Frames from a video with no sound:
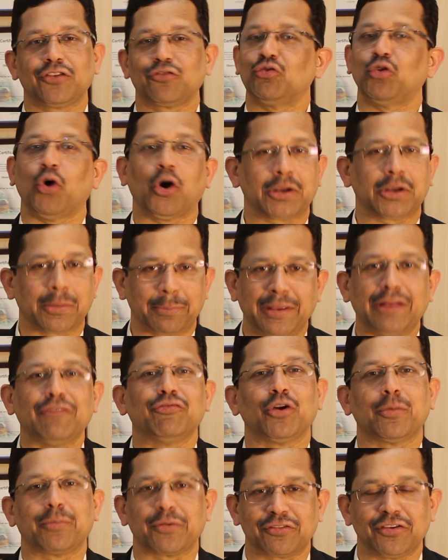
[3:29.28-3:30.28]
is not a
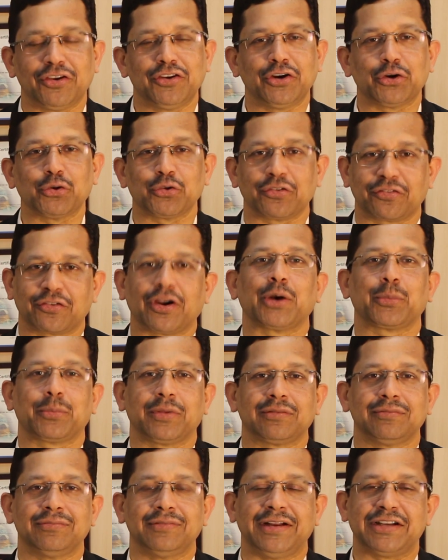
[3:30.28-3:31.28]
painful procedure to start
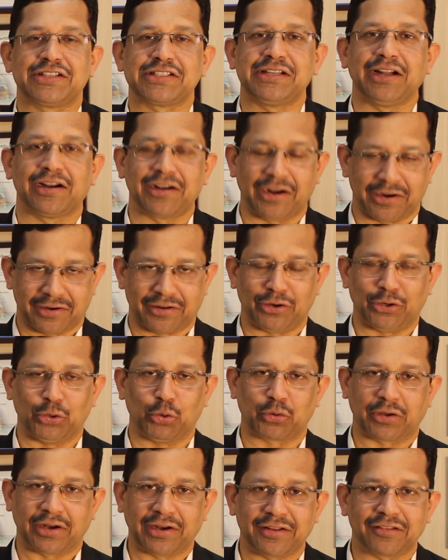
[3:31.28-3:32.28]
with. It's done under
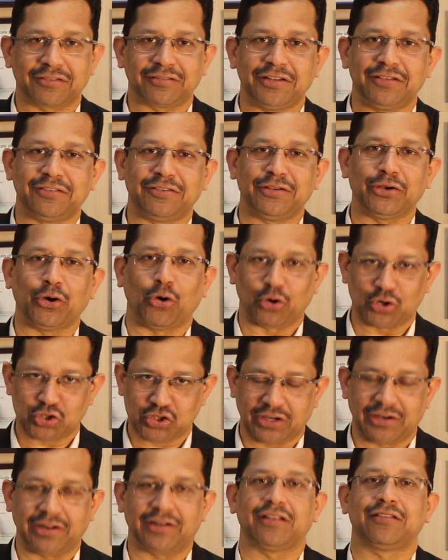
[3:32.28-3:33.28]
local anesthesia or
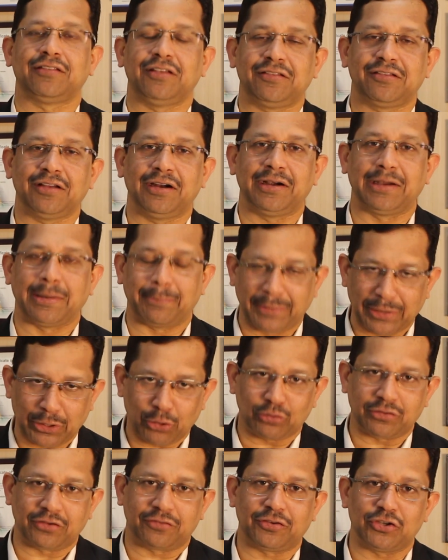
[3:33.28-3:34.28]
general anesthesia depending
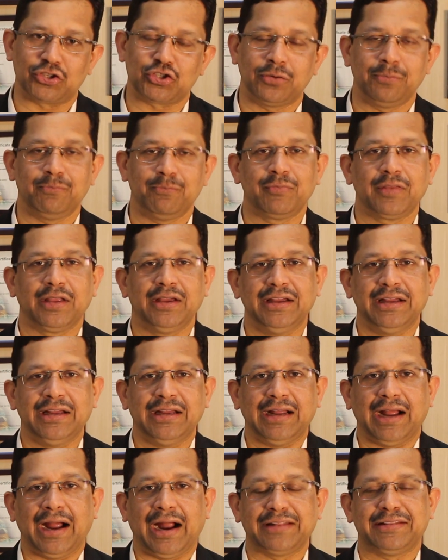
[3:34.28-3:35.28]
on the surgeon.
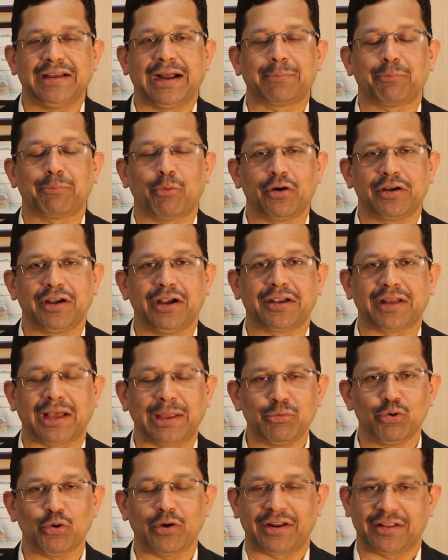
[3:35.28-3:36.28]
At that point in
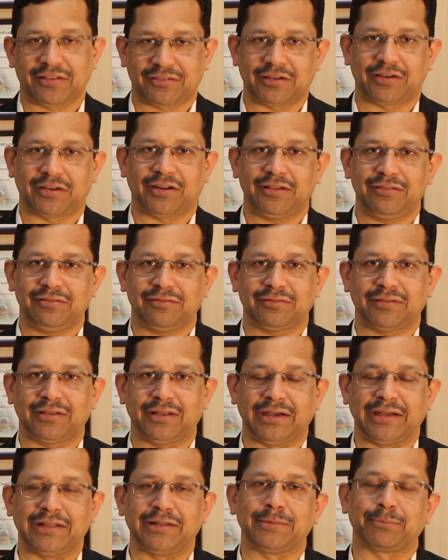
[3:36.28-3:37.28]
time you anesthetize
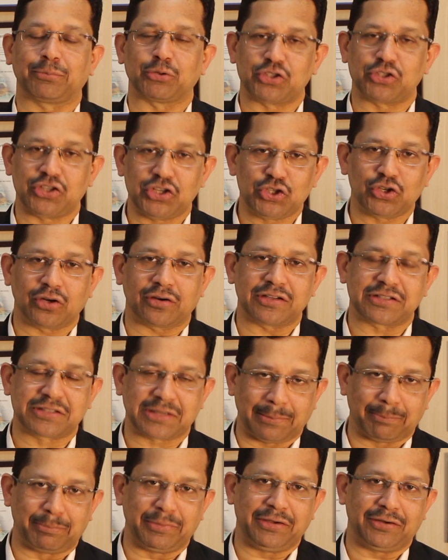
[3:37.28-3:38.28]
and the procedure is
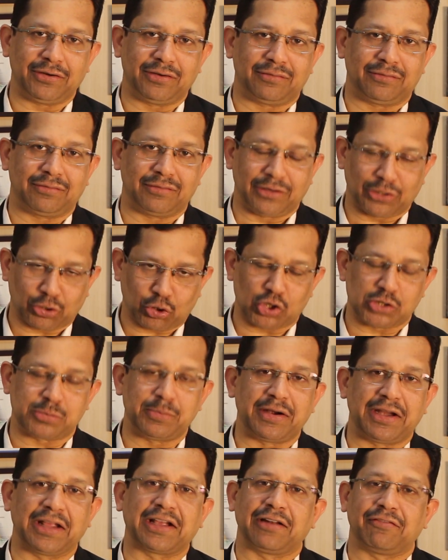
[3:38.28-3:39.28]
completed in a
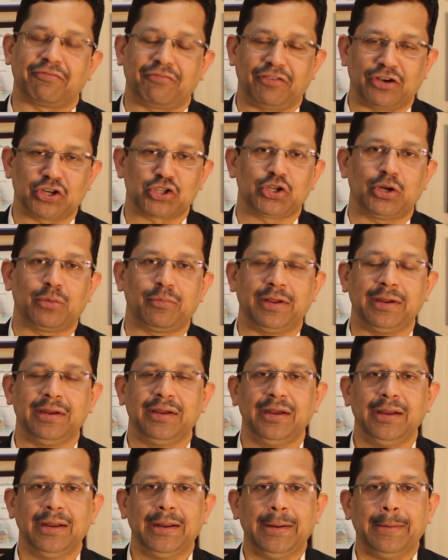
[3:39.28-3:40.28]
cosmetic and functional way.
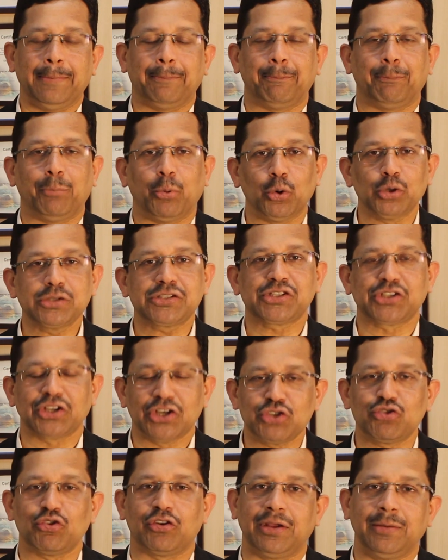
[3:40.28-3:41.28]

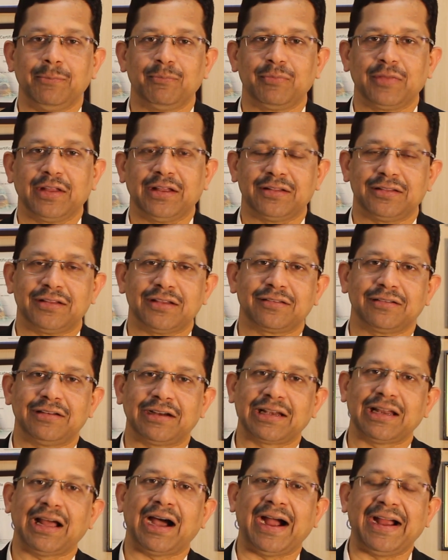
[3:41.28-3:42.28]
Post-surgery, there's a
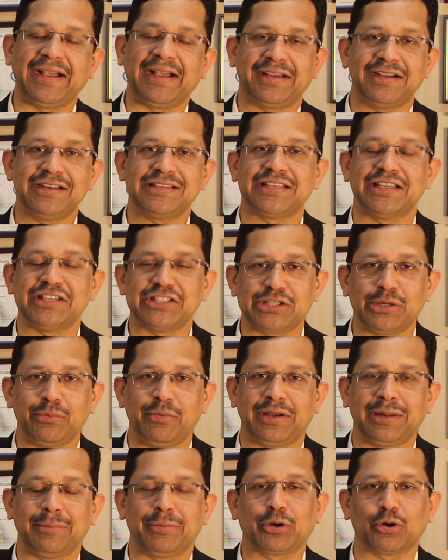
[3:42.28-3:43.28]
little heightened
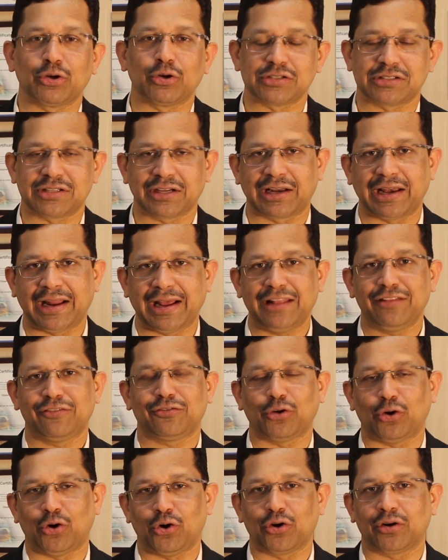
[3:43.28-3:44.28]
sensitivity because the
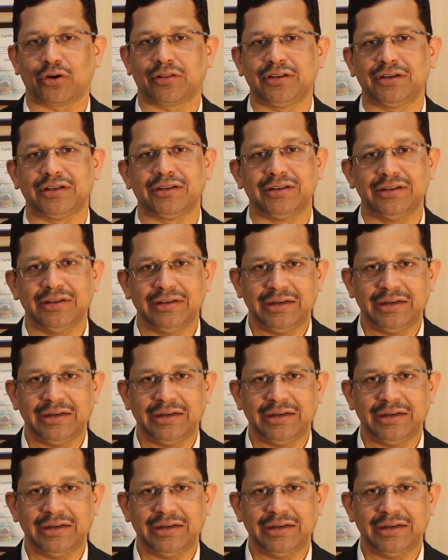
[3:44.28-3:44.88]
glands or the